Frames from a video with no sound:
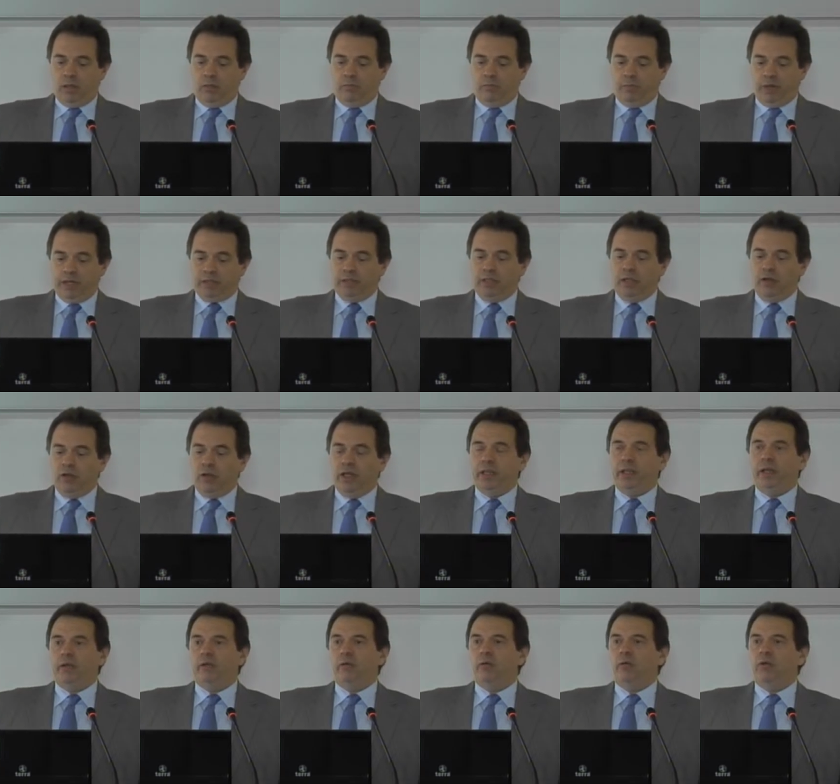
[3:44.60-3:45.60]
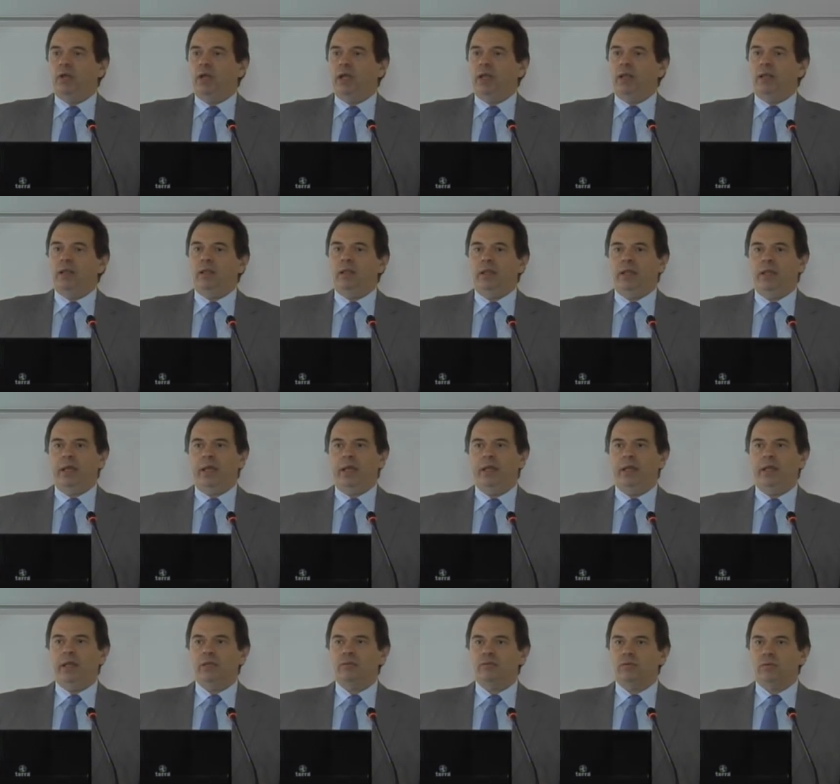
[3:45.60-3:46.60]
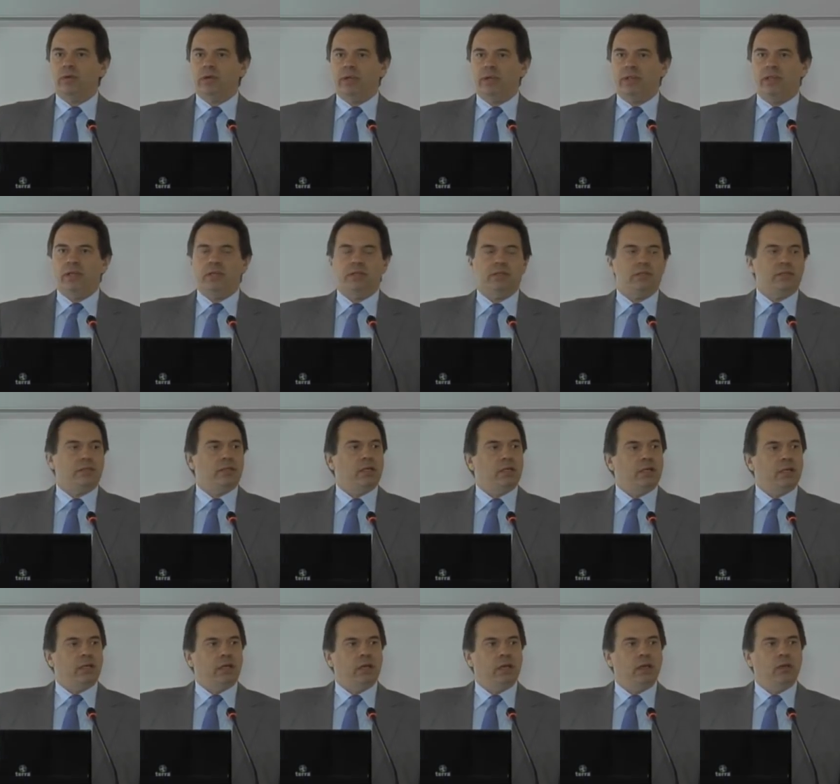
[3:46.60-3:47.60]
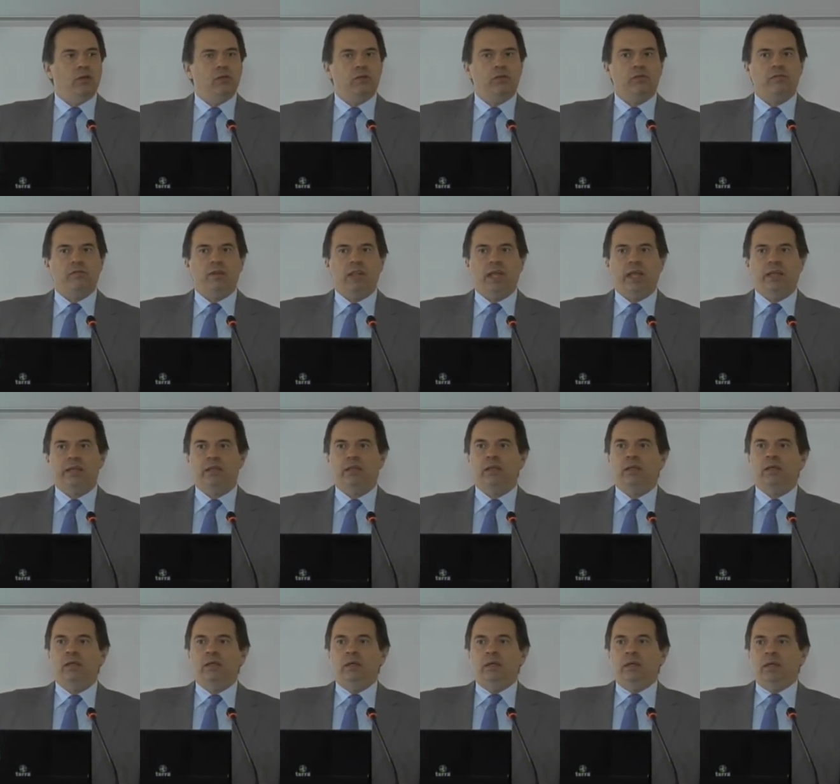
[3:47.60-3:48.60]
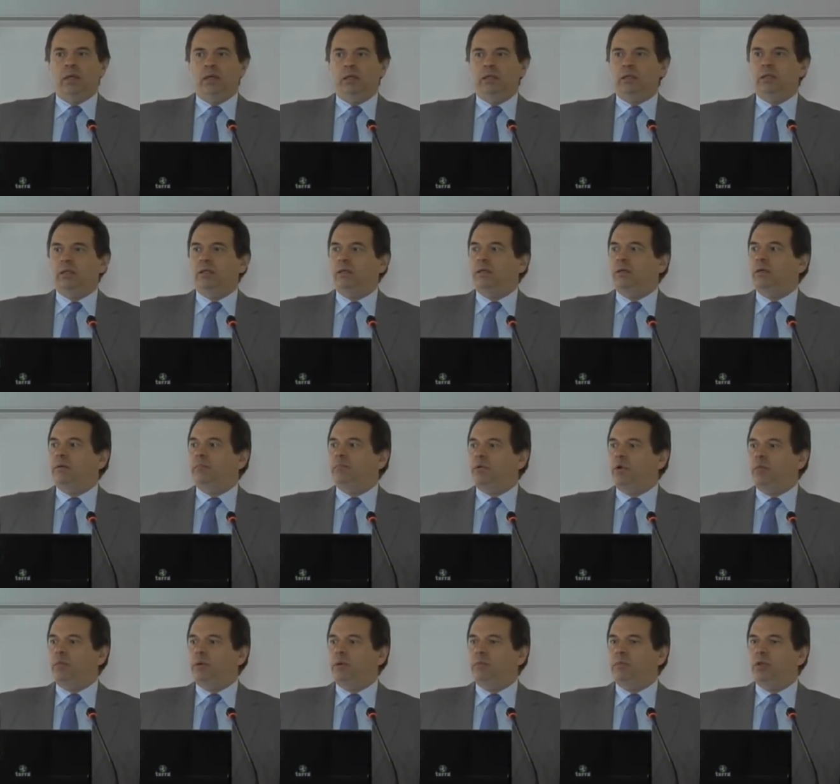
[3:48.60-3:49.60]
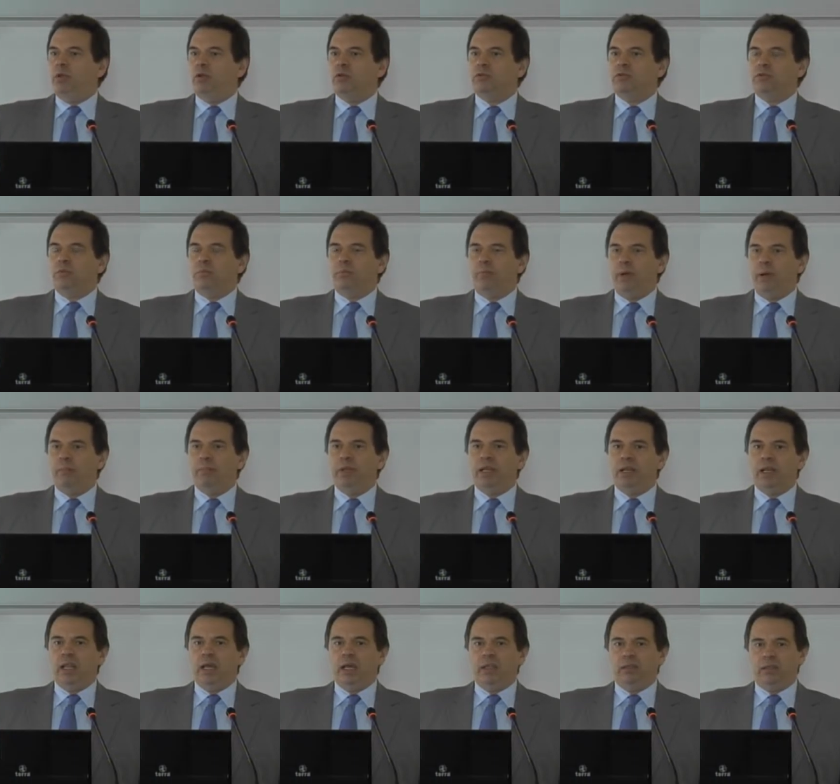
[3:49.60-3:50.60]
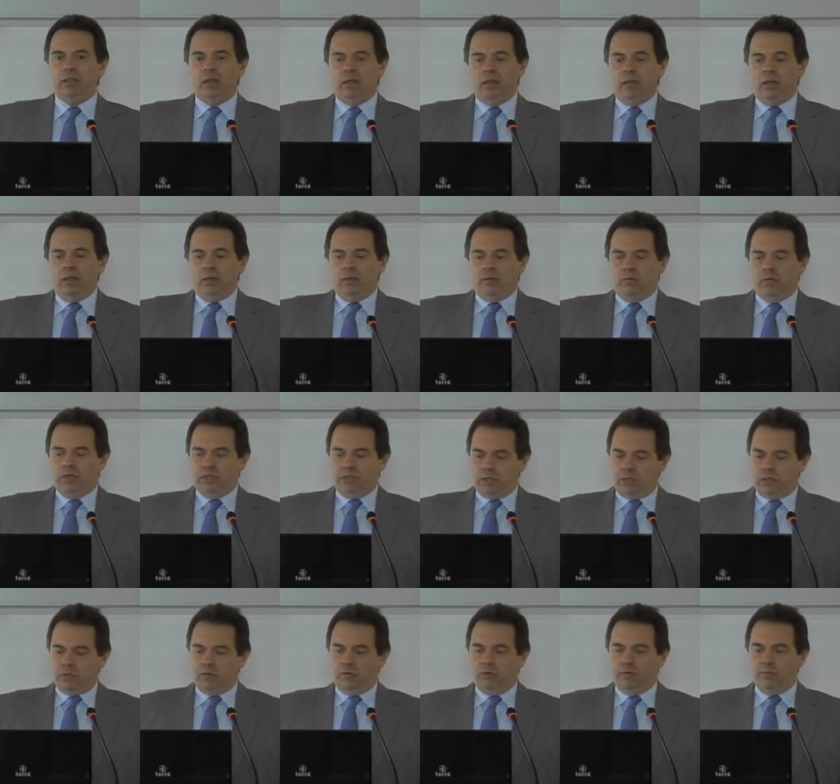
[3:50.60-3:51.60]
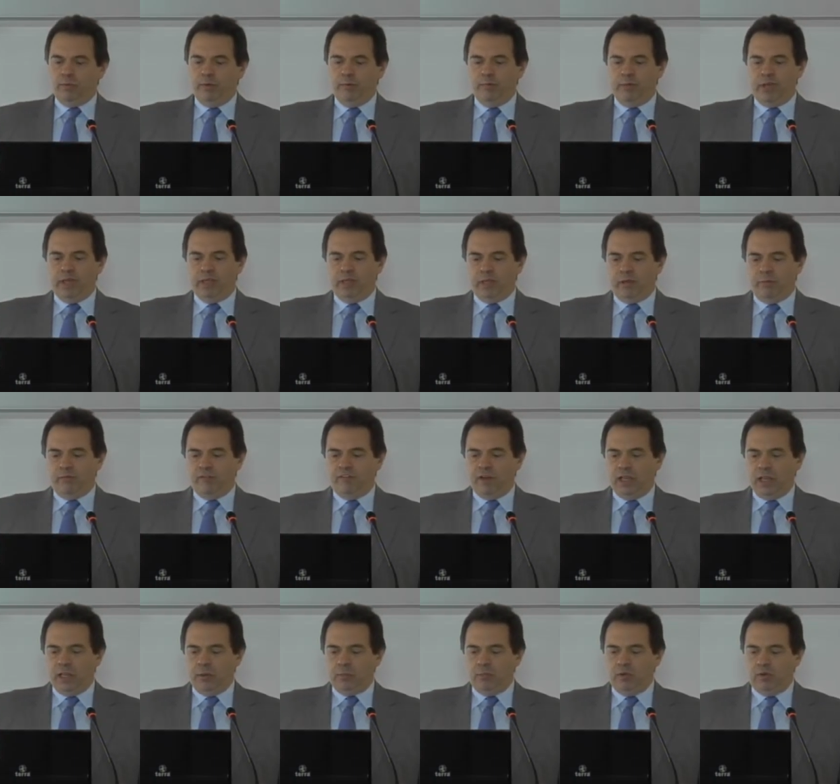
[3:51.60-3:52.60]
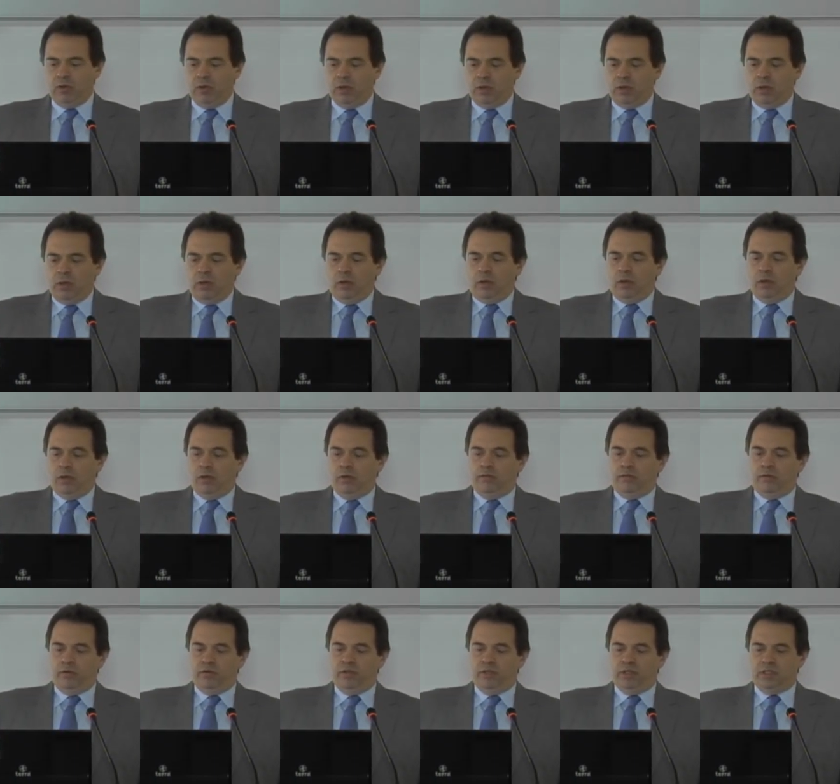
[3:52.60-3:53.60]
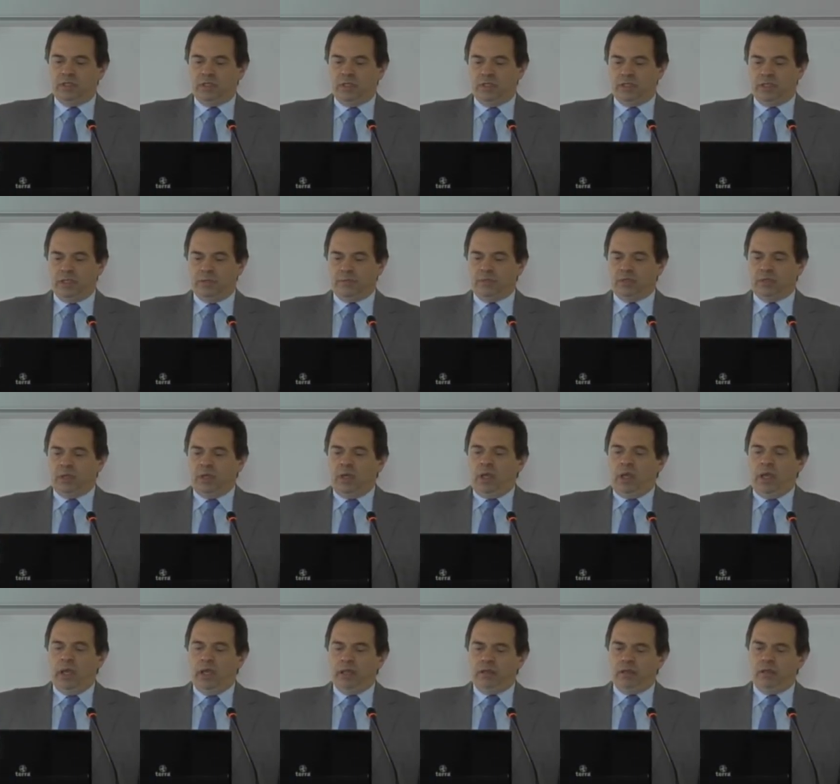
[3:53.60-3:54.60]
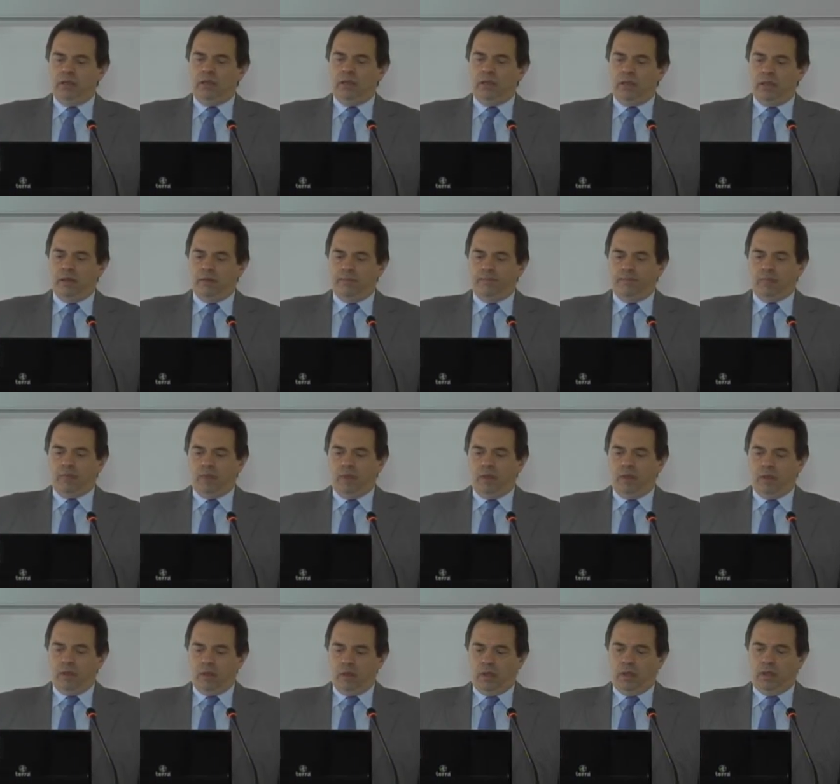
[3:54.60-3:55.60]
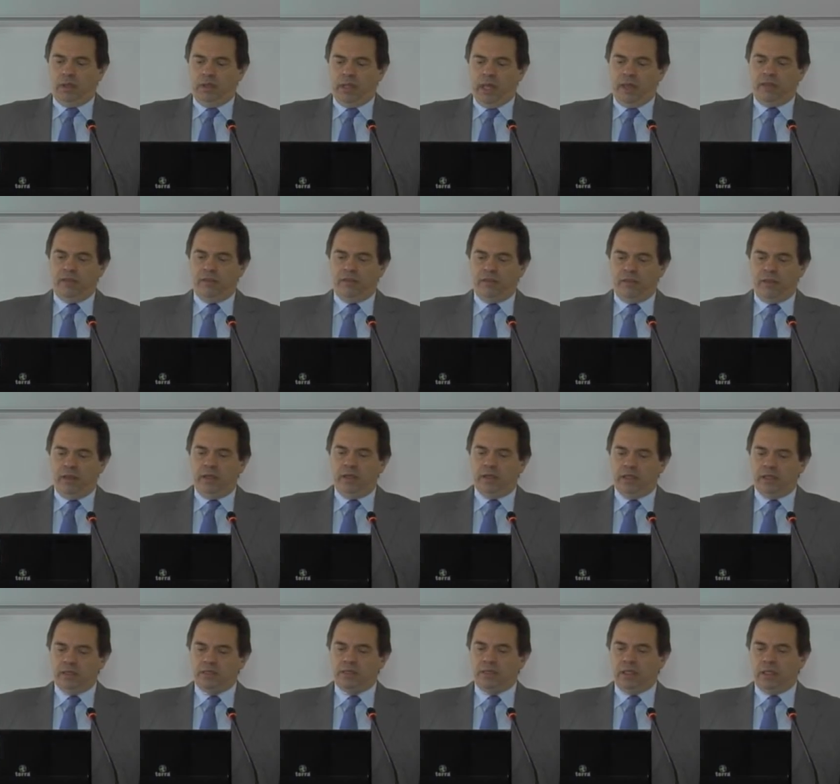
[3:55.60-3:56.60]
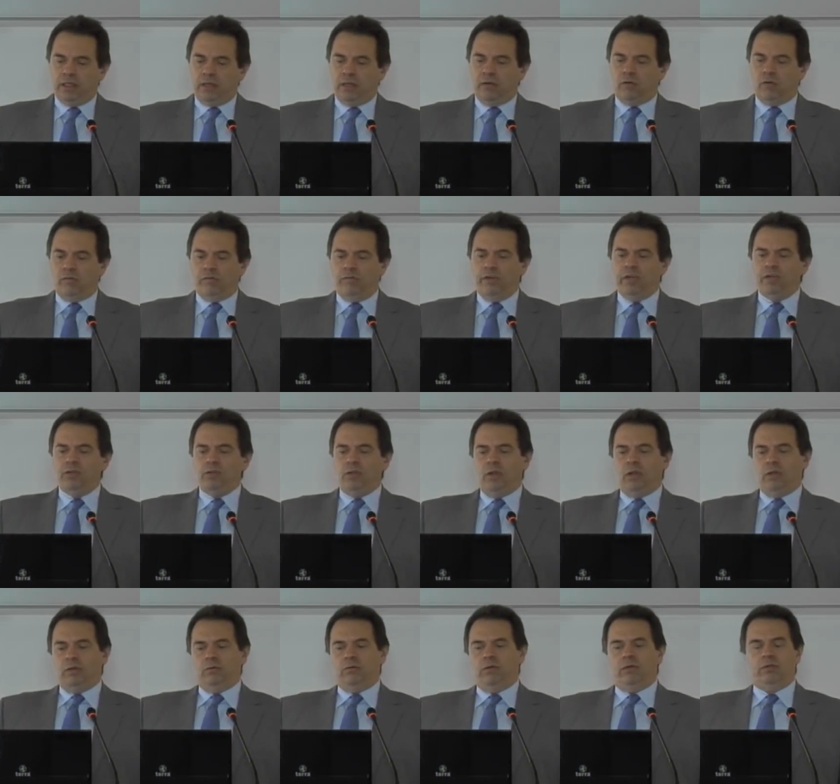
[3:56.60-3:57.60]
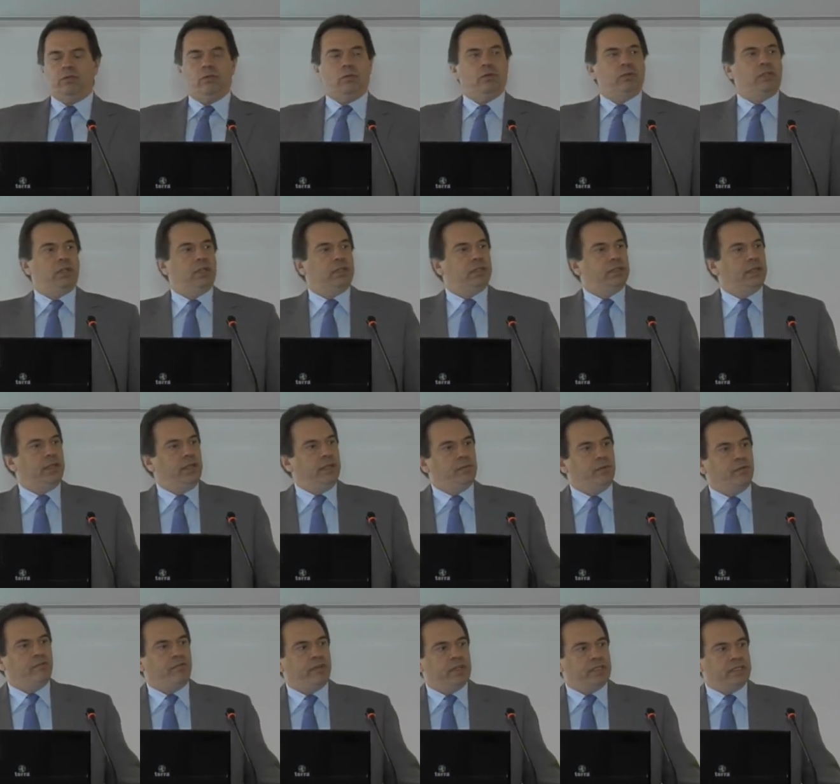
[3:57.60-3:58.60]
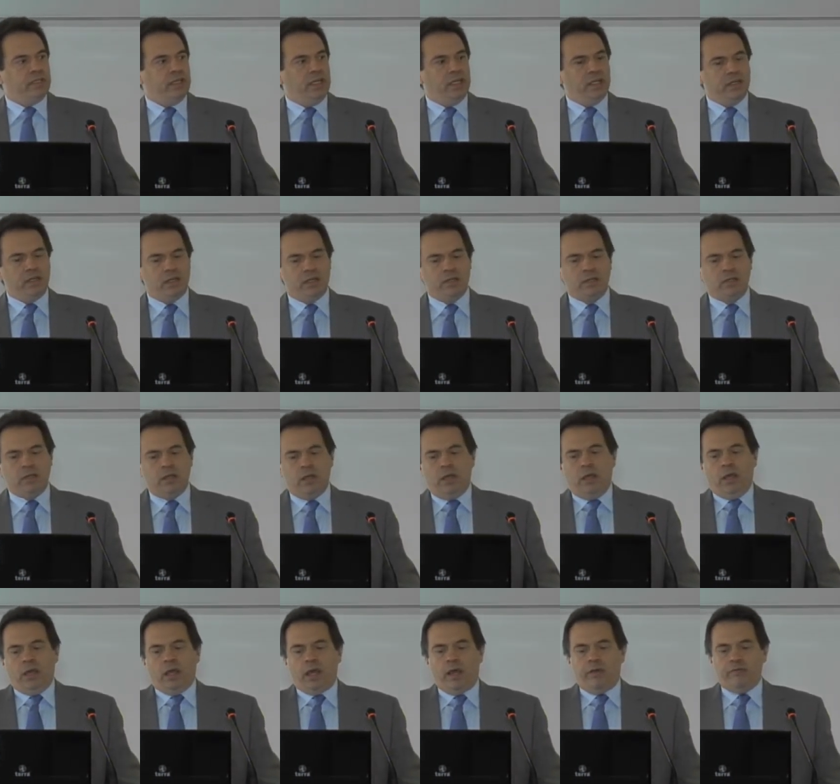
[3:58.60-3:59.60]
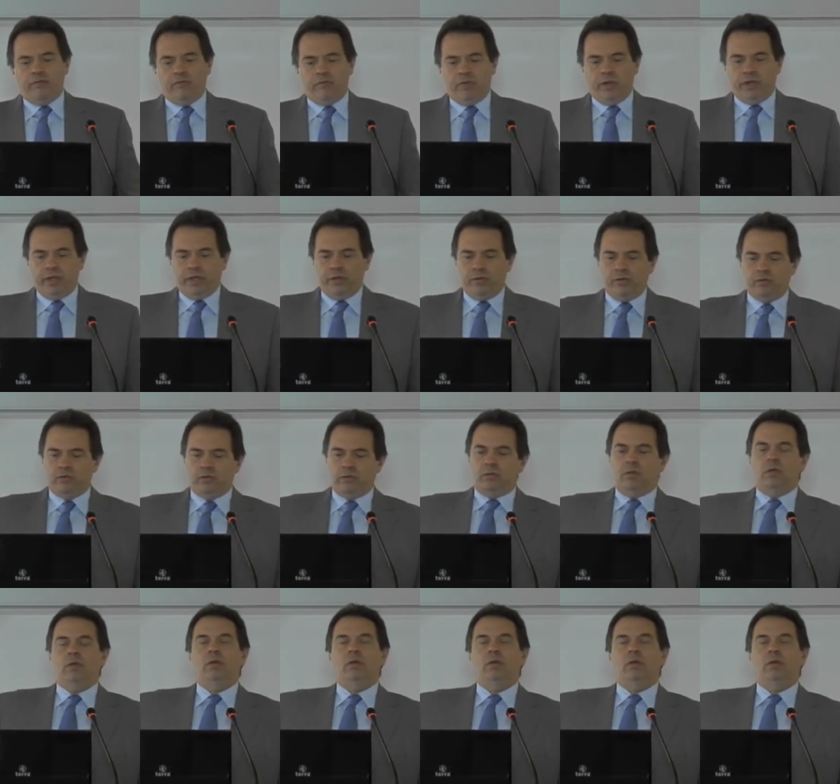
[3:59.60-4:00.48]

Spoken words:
particularly in rural areas where there is a lot of land, and probably also public land, which will be made available for these systems. And another thing is that the conventional wastewater treatment facilities have various